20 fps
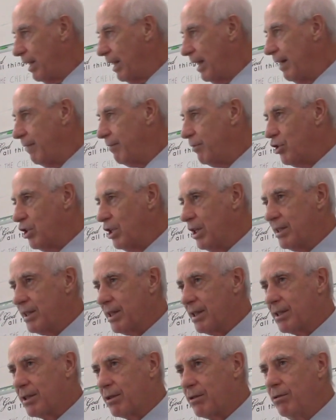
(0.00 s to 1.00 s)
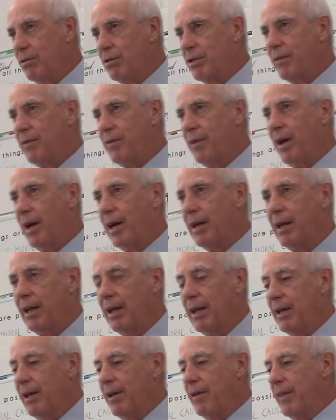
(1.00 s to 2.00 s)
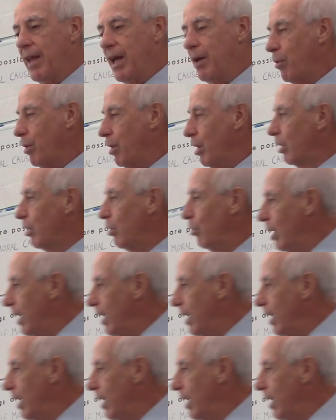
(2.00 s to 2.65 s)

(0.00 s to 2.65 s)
have Jesus crucified, they wouldn't go